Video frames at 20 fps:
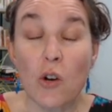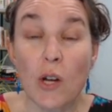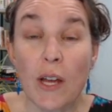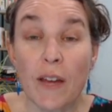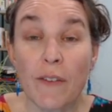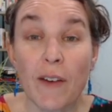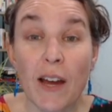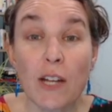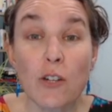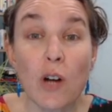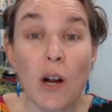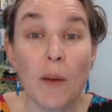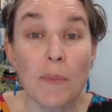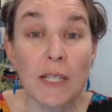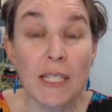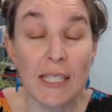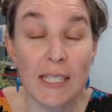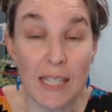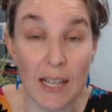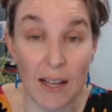if I drop a
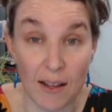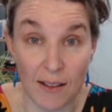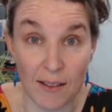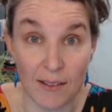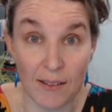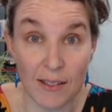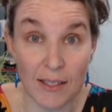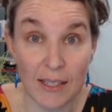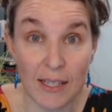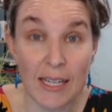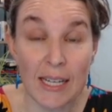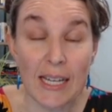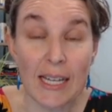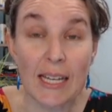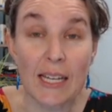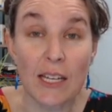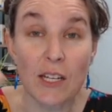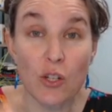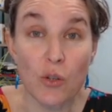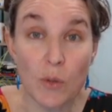cell
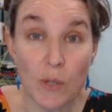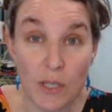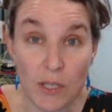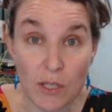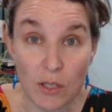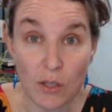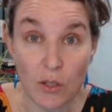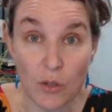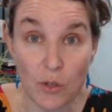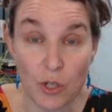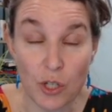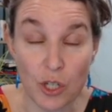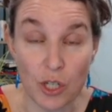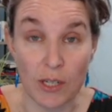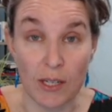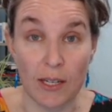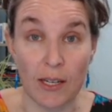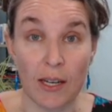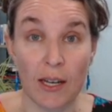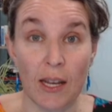into a
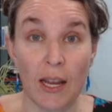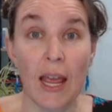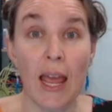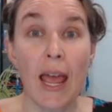solution